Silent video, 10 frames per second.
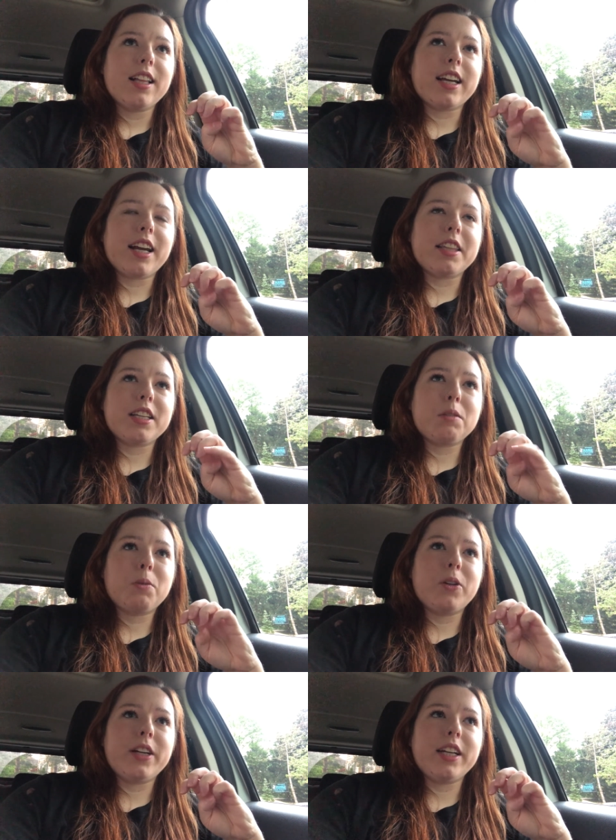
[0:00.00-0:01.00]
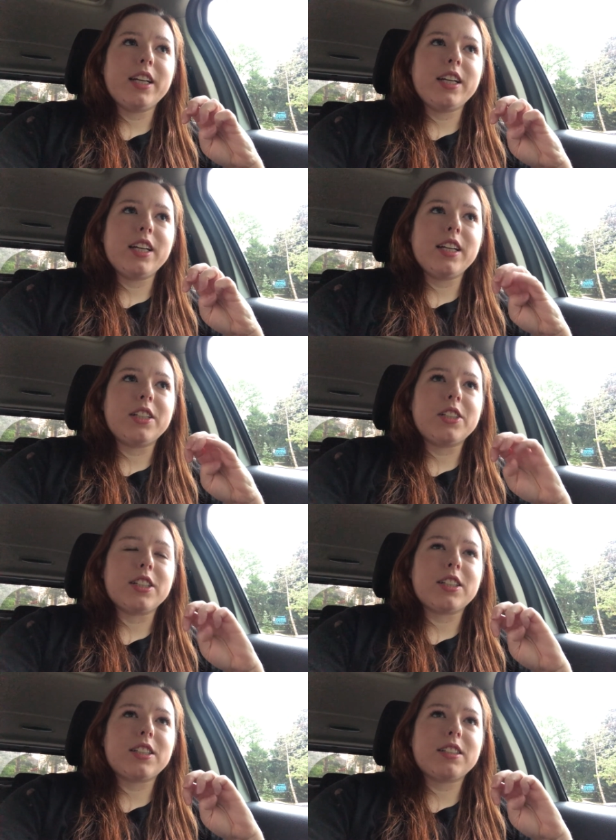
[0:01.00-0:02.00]
At this point, it's
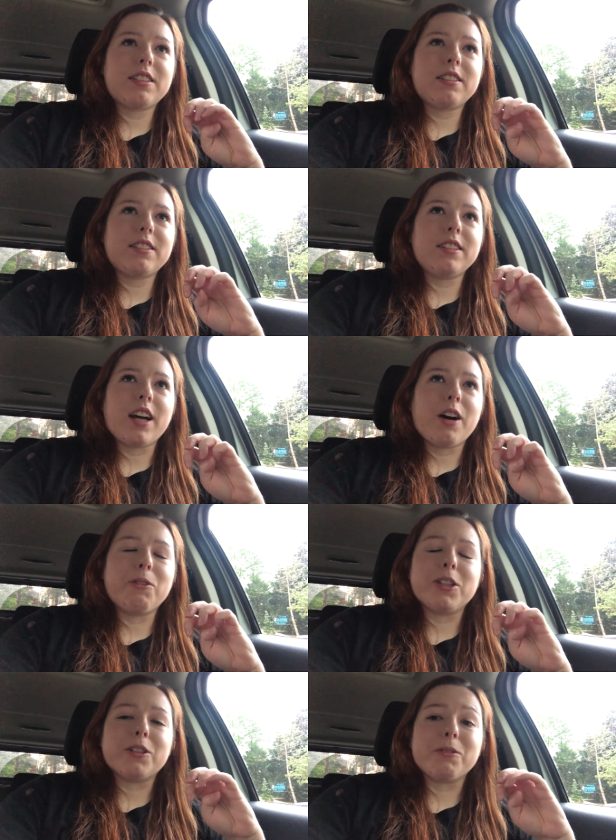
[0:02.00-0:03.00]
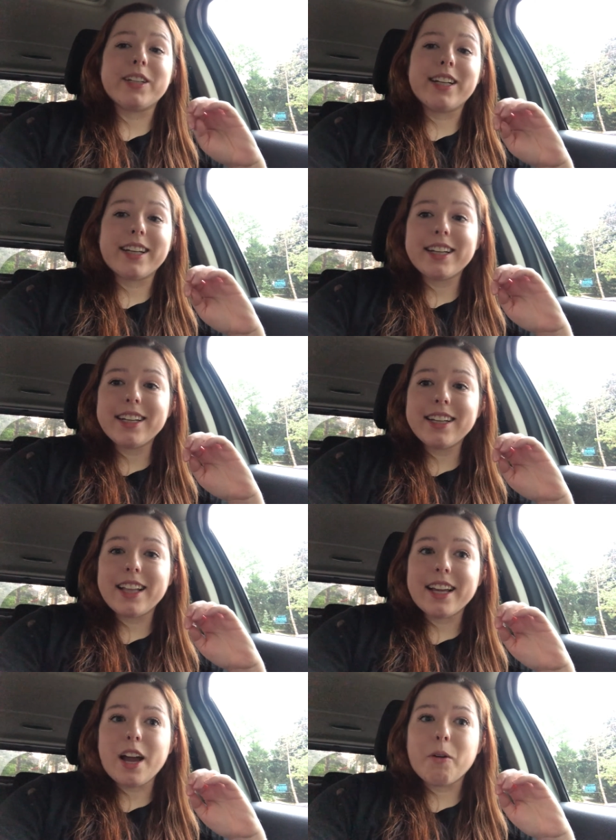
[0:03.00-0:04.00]
just not worth reading it.
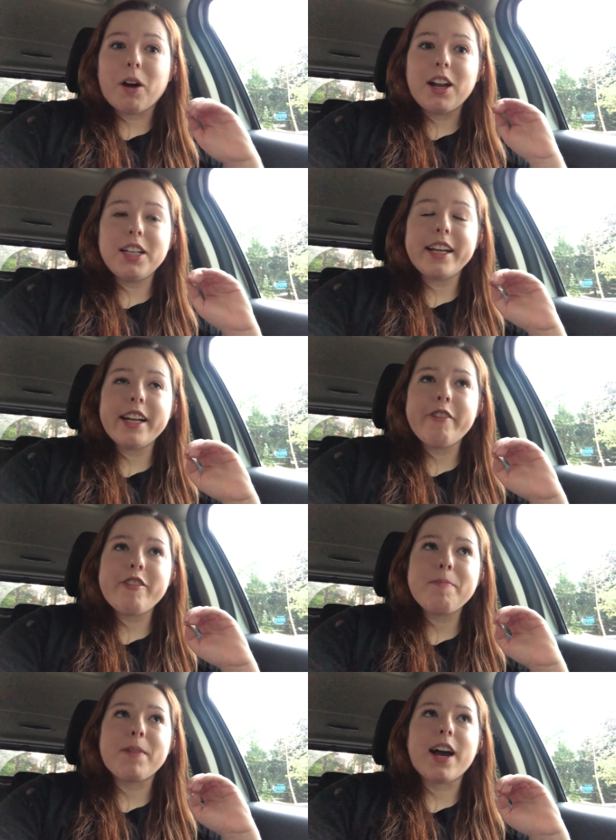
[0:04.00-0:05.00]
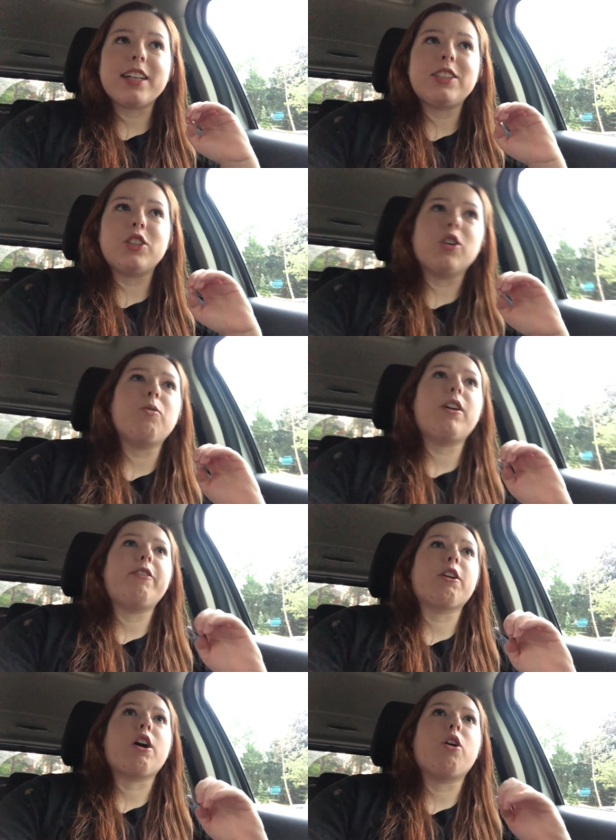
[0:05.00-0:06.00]
Like, I want to DNF it, but I still want to
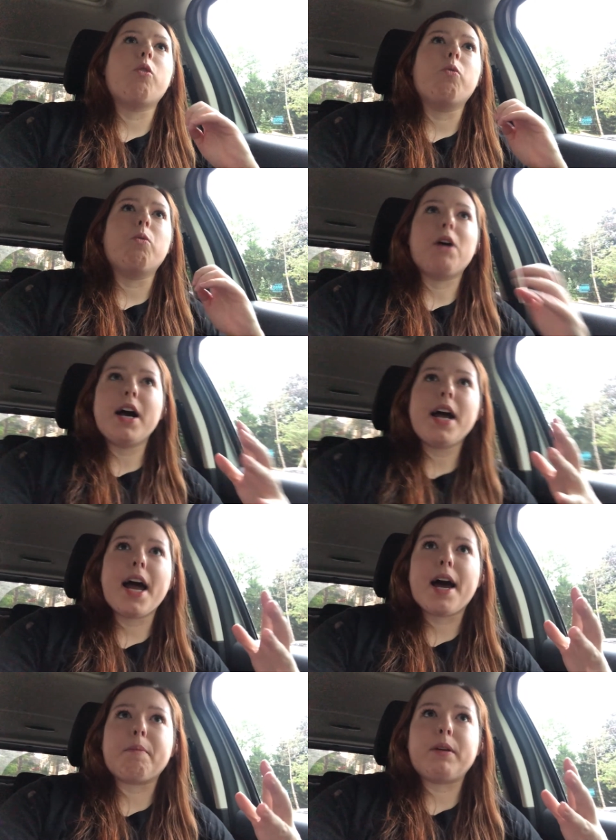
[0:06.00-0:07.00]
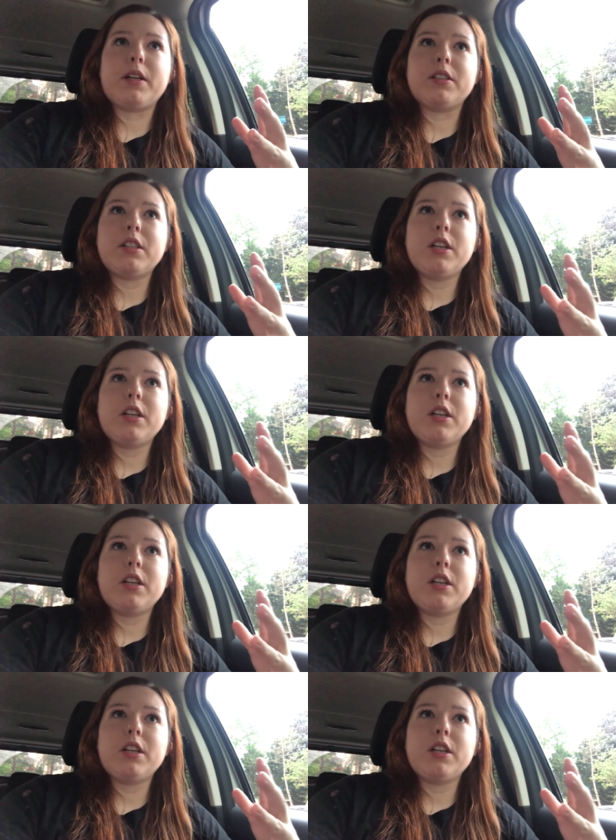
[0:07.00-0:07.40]
figure out what happened,